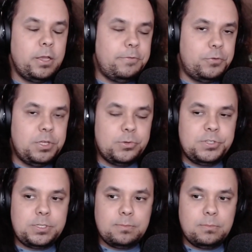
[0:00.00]
if we
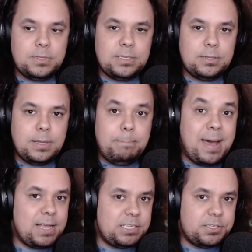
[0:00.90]
use
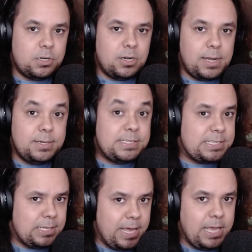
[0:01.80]
master and
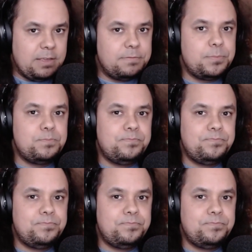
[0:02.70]
slave,